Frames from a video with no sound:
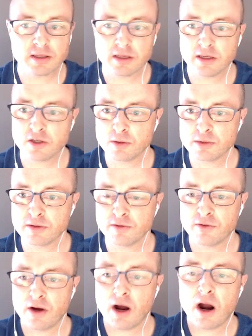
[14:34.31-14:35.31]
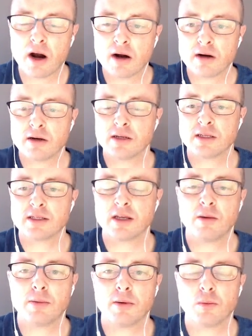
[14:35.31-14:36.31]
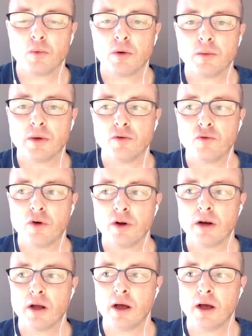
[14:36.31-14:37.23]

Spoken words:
in terms of our setup and when we run,